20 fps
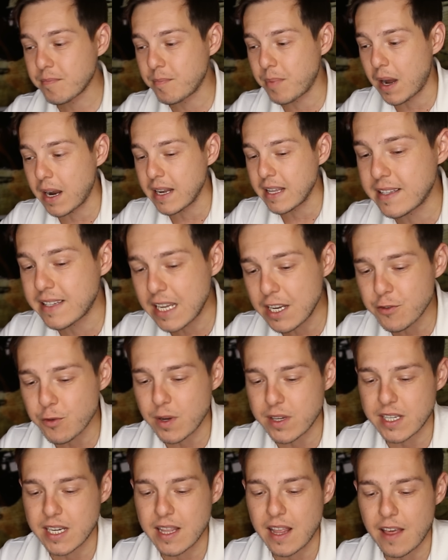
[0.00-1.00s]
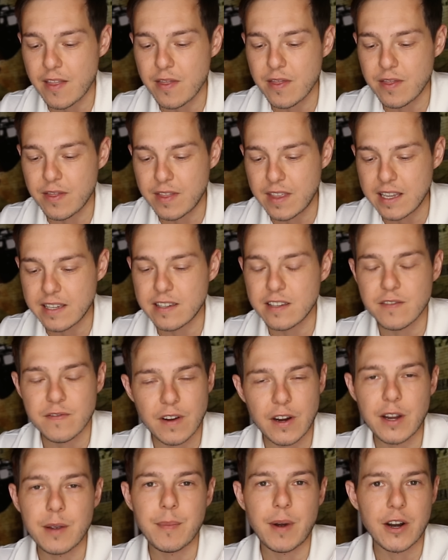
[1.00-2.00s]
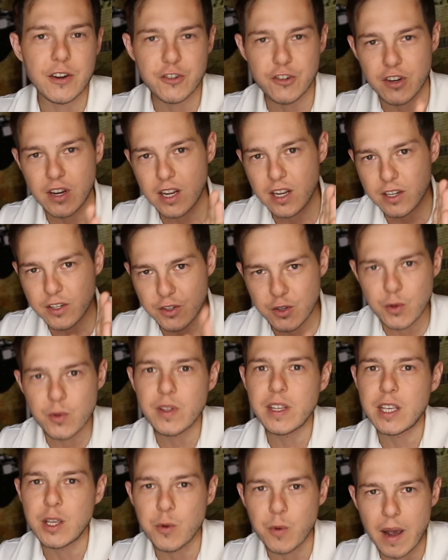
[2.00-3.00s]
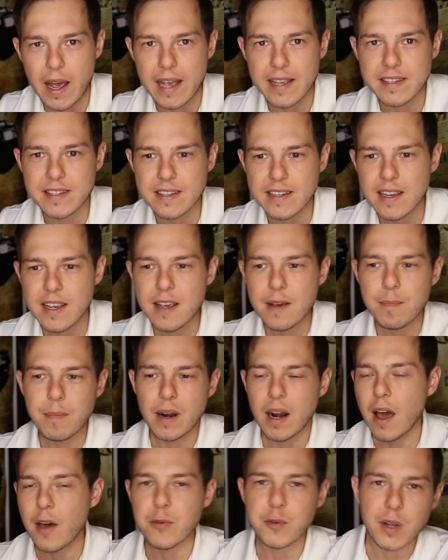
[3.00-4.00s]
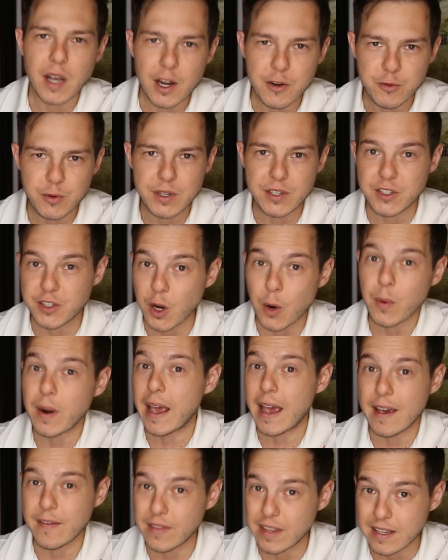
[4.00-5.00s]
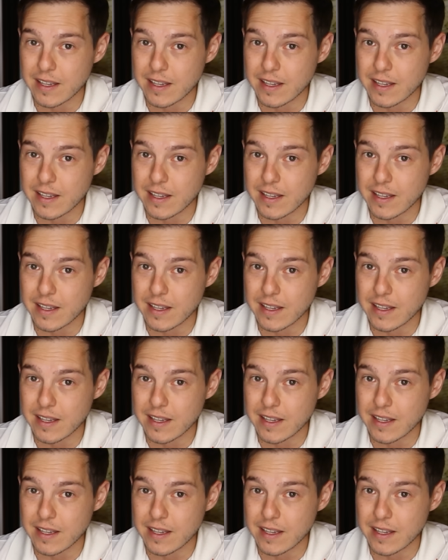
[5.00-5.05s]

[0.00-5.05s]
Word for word: But it's interesting that this is very much to the US, but other countries don't have